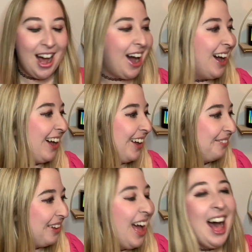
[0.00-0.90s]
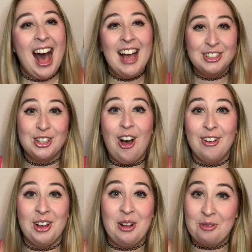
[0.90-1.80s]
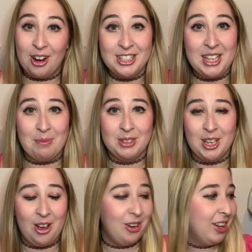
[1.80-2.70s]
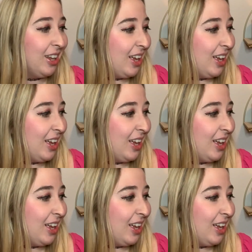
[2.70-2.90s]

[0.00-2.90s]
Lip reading: I saw it. I watched the episode.